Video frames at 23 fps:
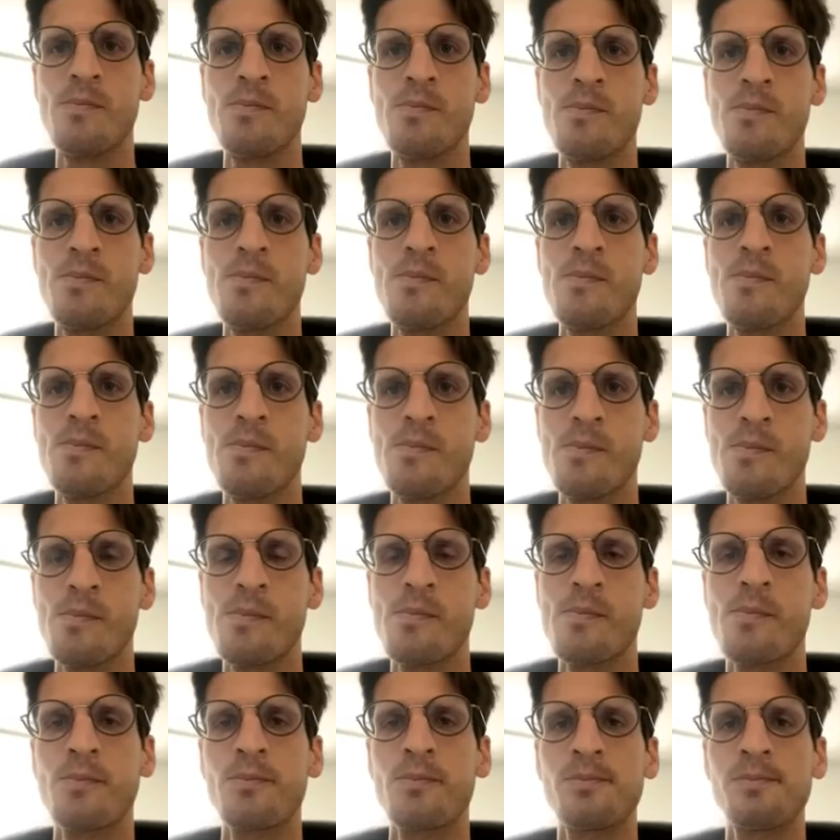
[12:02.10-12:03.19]

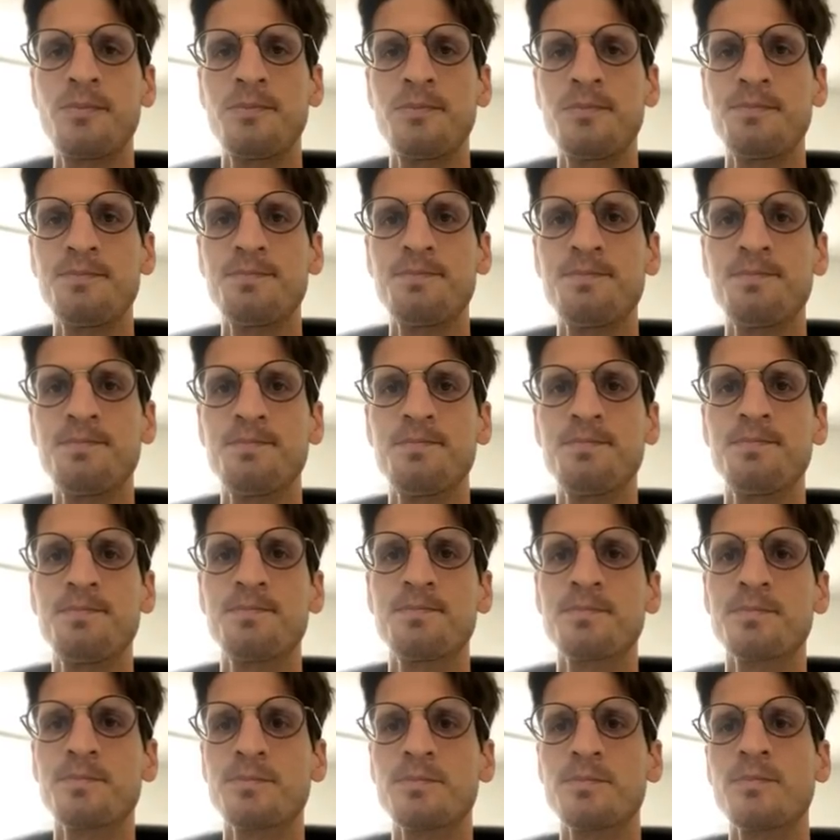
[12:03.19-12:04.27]

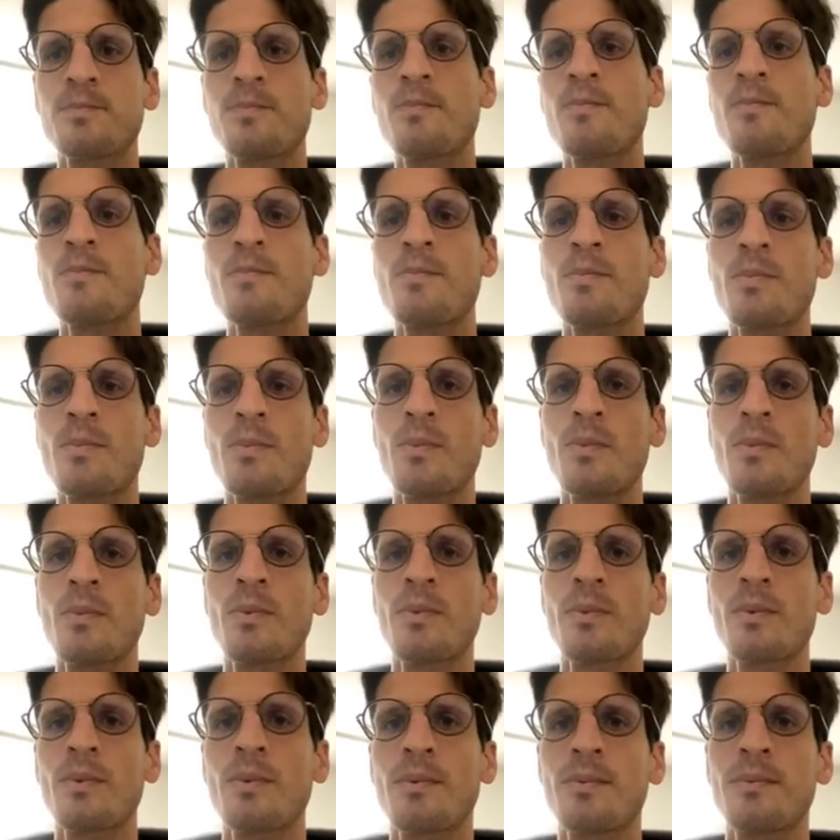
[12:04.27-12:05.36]

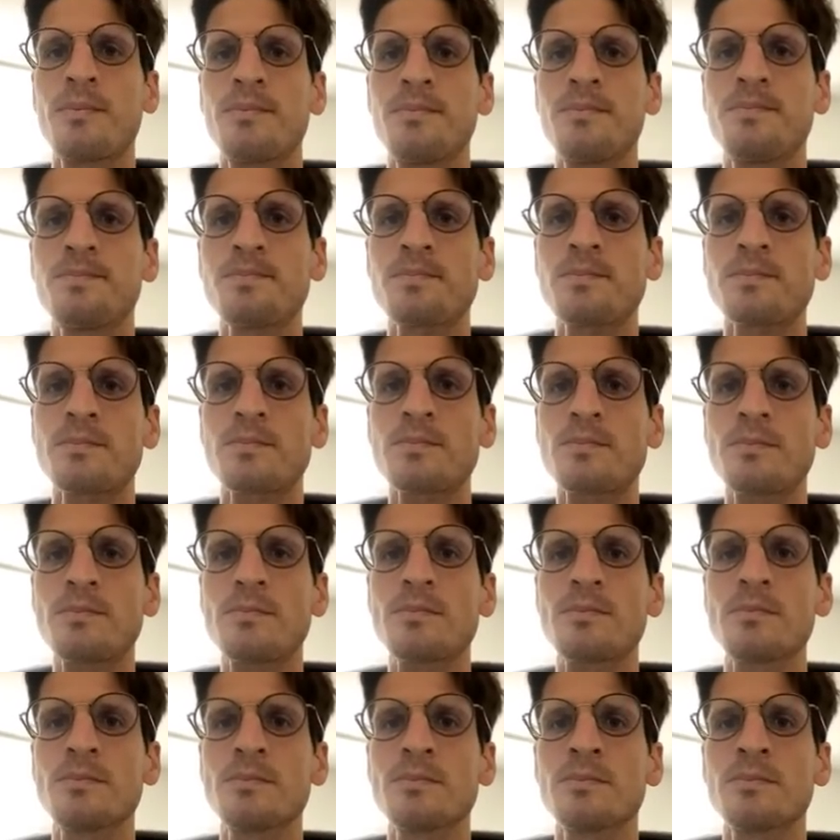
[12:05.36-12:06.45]

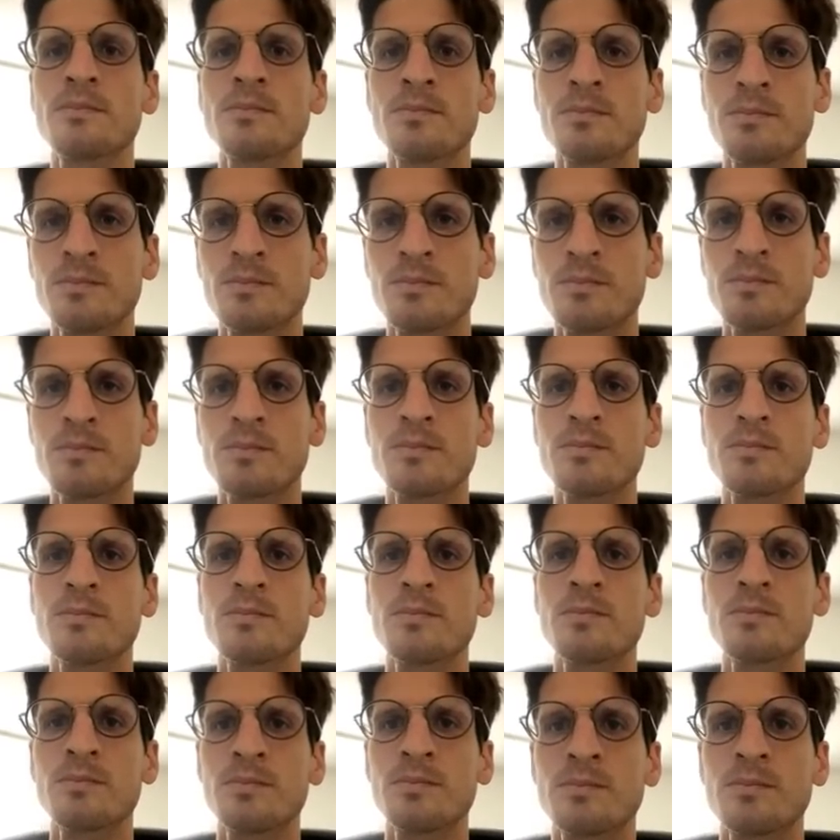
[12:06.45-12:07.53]

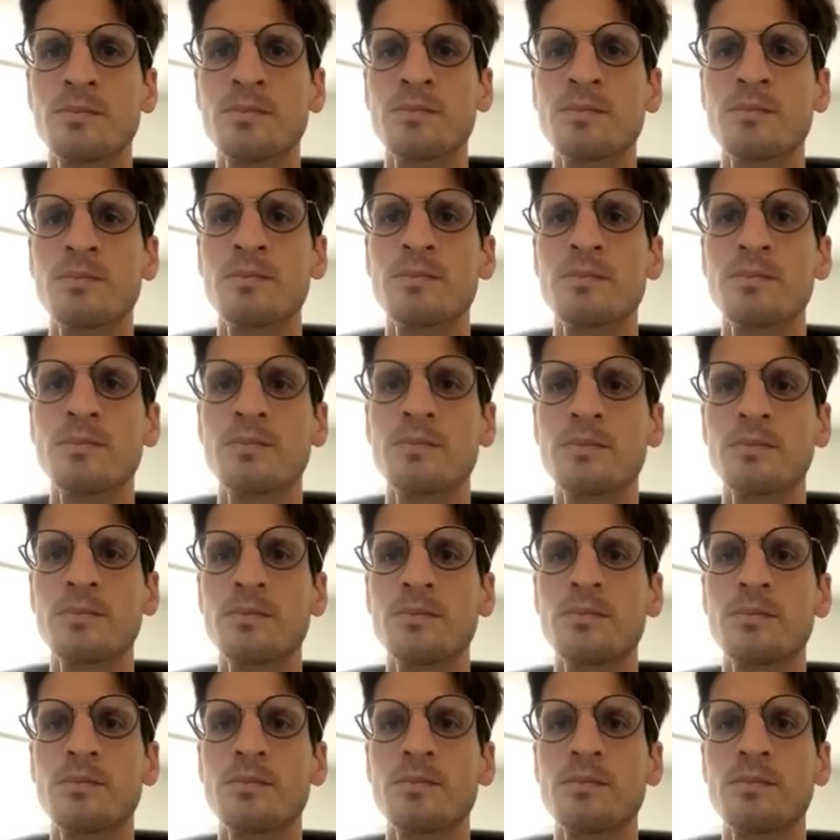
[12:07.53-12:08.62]

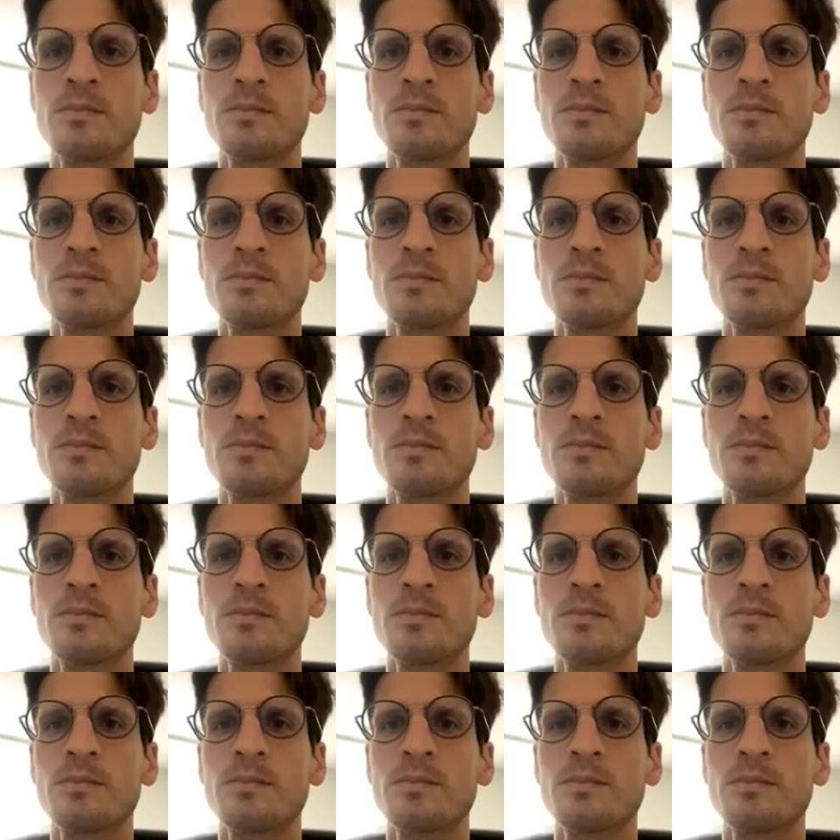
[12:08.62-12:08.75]
This person isn't speaking.